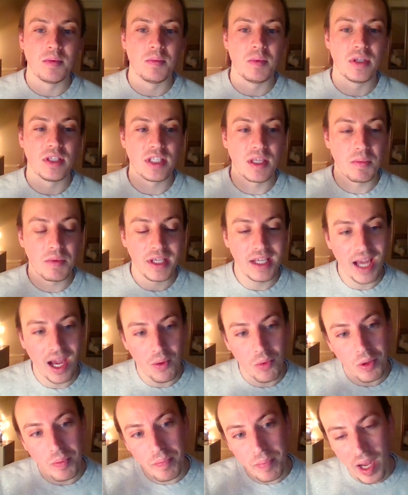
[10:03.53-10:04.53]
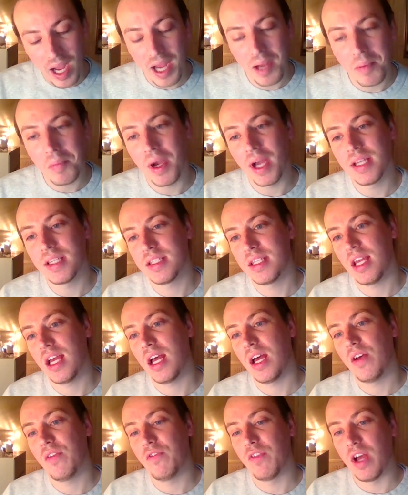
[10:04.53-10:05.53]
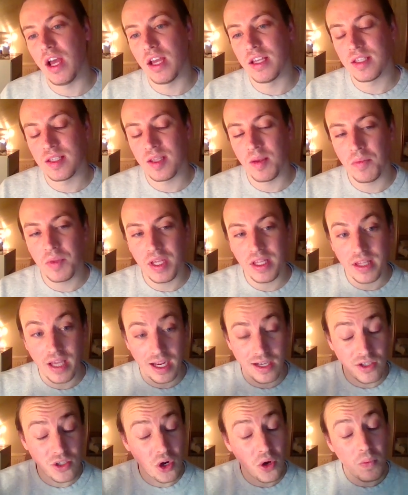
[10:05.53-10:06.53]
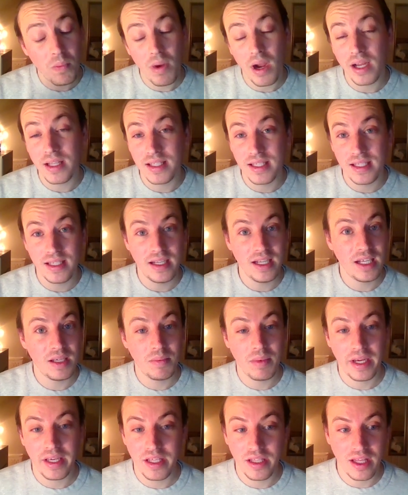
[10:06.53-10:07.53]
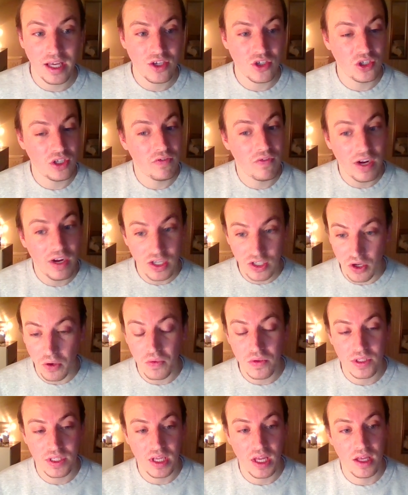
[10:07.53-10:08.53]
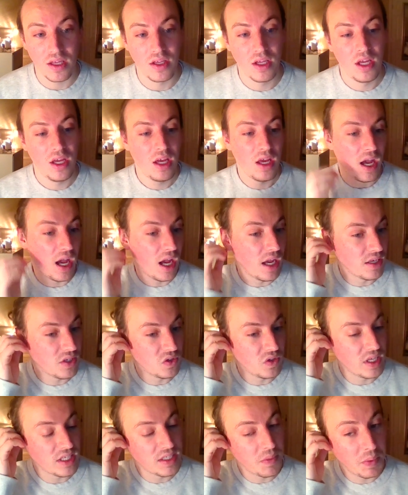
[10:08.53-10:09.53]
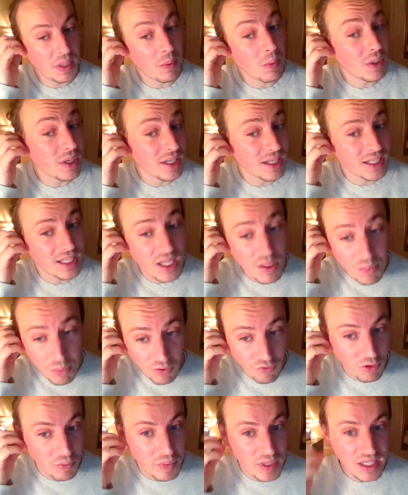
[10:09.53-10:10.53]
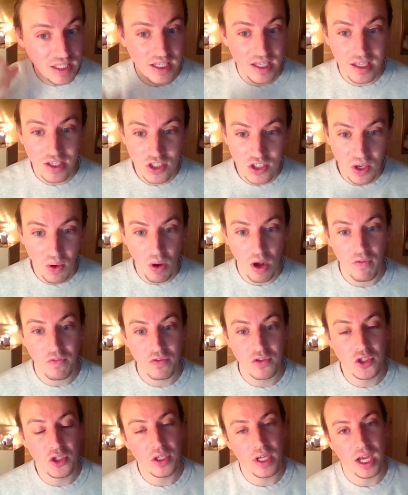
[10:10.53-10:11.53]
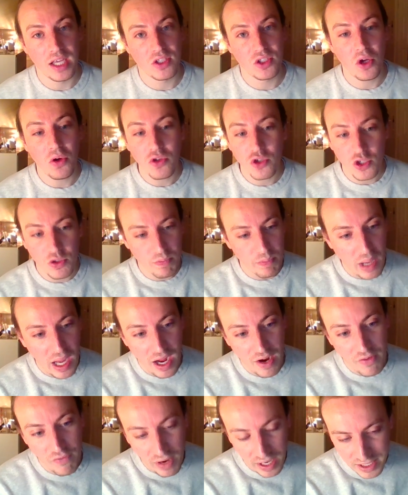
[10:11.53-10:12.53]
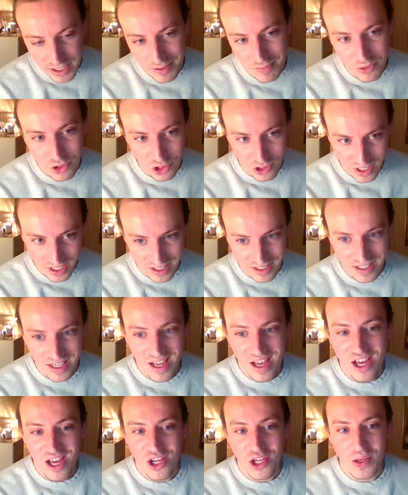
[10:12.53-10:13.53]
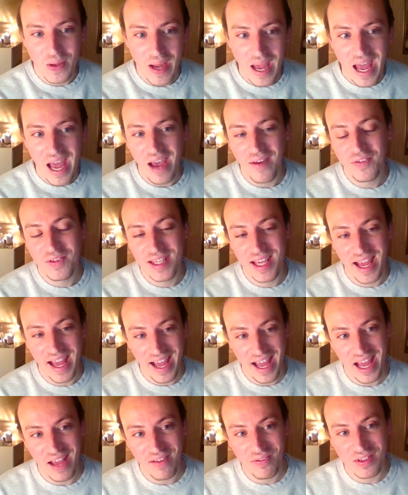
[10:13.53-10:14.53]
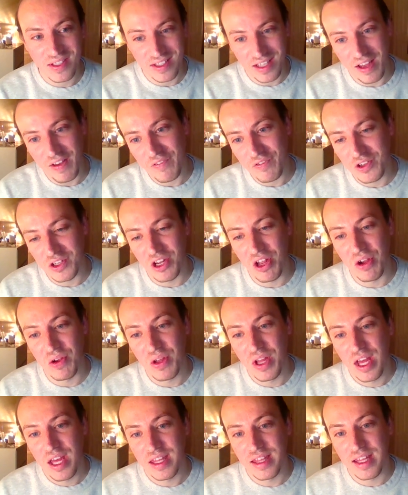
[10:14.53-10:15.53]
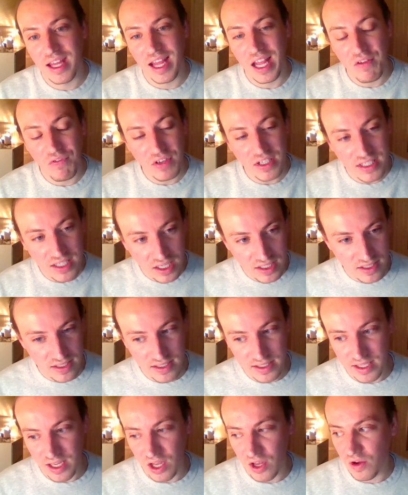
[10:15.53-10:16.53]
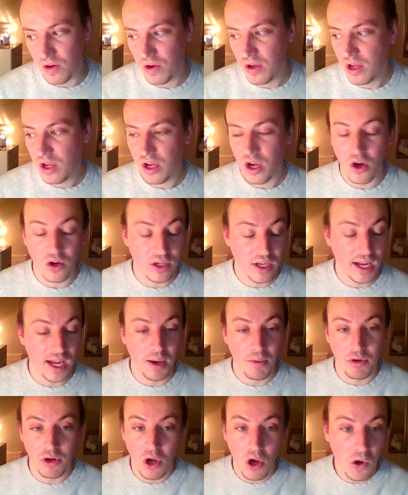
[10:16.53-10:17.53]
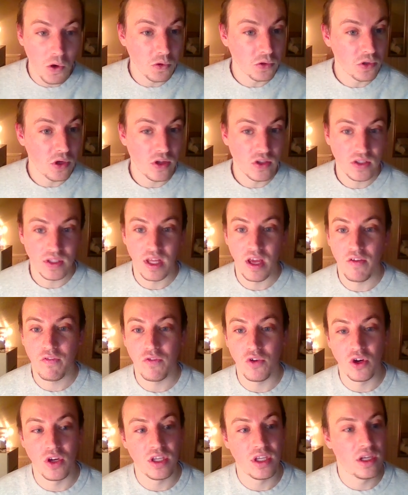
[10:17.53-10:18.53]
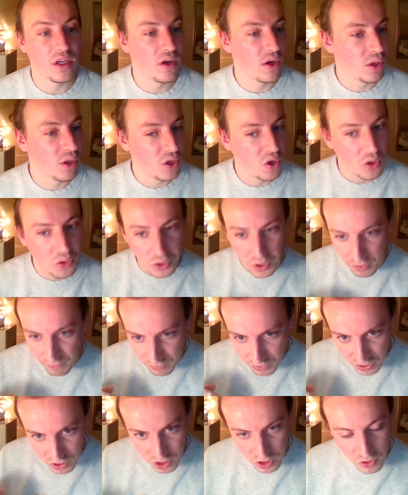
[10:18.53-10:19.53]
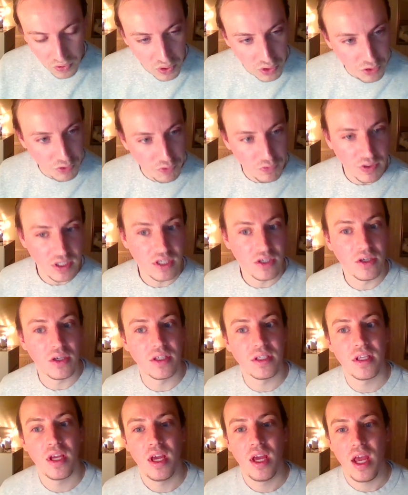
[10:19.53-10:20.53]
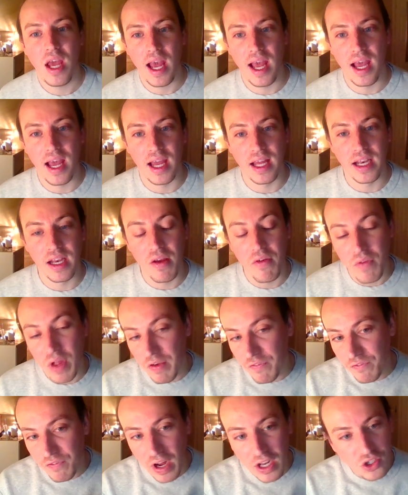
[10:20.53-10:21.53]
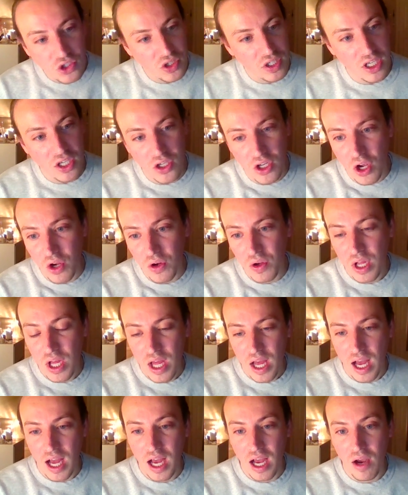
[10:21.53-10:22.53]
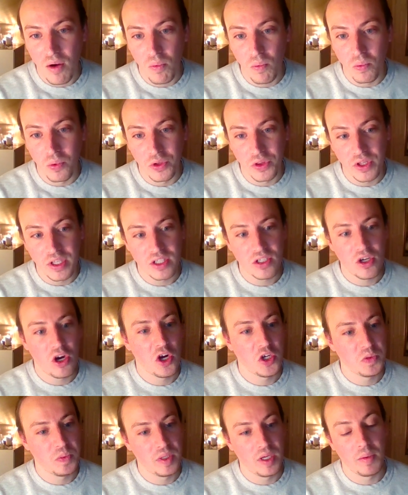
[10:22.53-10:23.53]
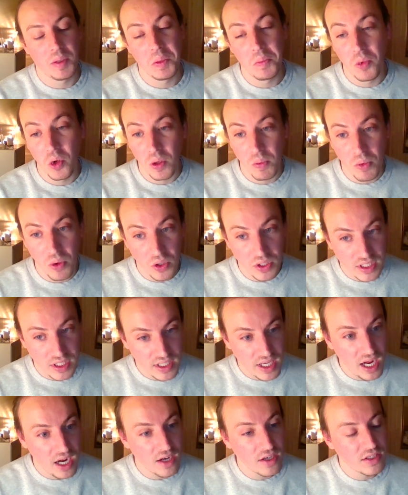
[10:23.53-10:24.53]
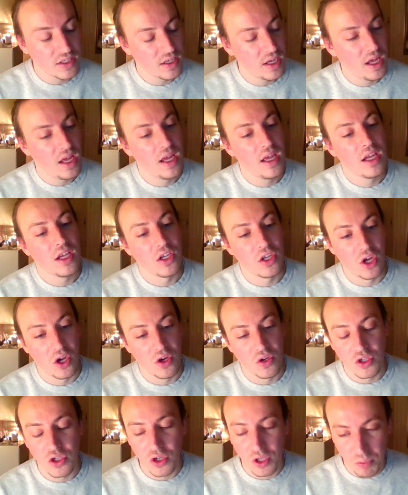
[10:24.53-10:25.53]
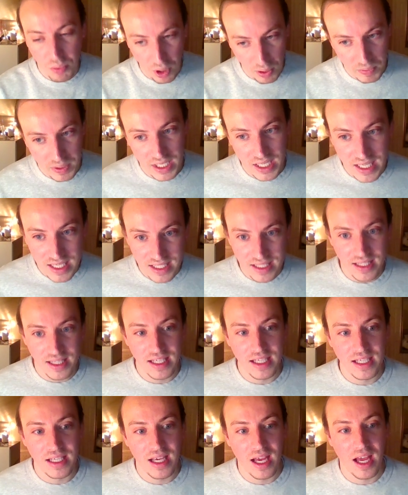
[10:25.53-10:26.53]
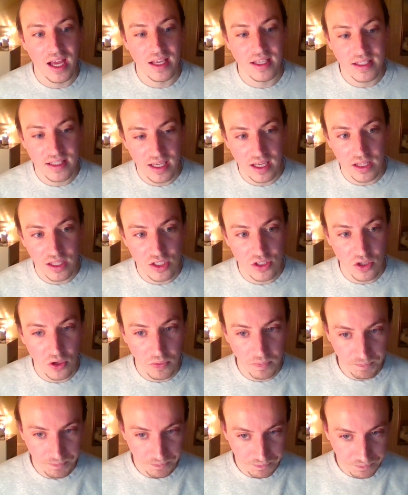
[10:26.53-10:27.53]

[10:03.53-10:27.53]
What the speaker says: something I would buy myself, something that I don't mind sitting in my collection if I don't sell. So that's something I'm going to keep on repeating so often to you guys. Don't just buy random shit. You have to have stuff, you know, that if it doesn't sell, okay, I'm going to hold on to that for a year. I'm going to hold on for 2 or 3 years. And eventually, you know, with these cards becoming more and more scarce, you know, you could probably easily sell it. So